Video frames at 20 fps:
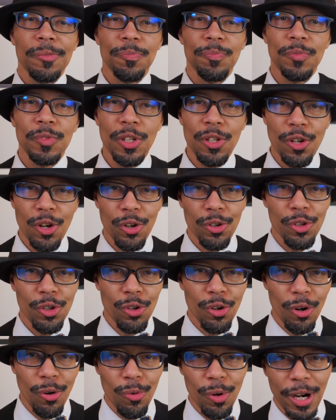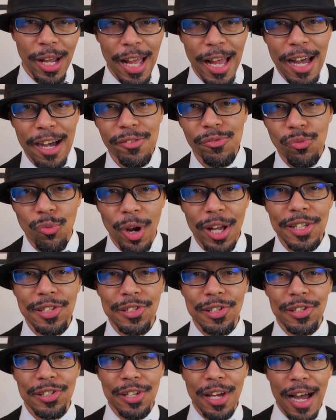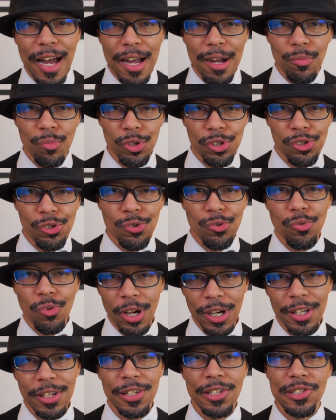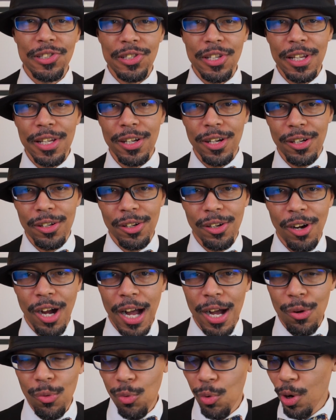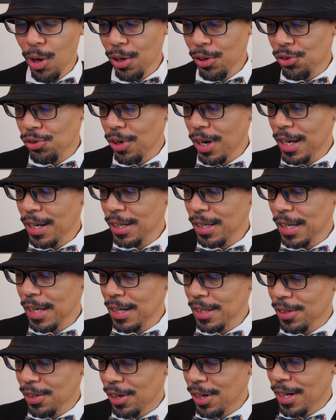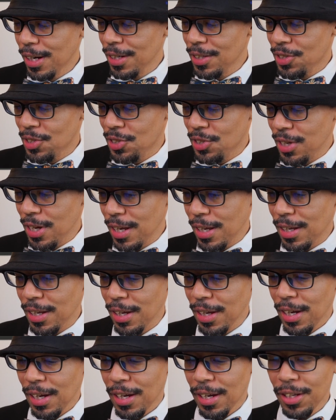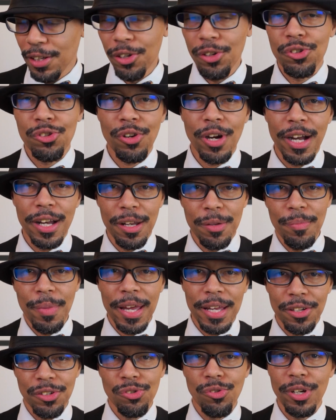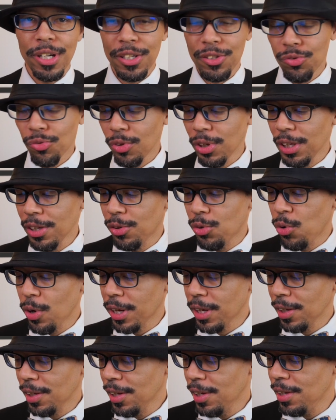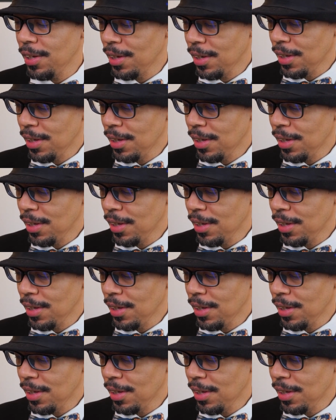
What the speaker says: You know, you don't want to have wasted time with you running this thing under hot water trying to get it to unstick and you're trying to make drinks really quickly.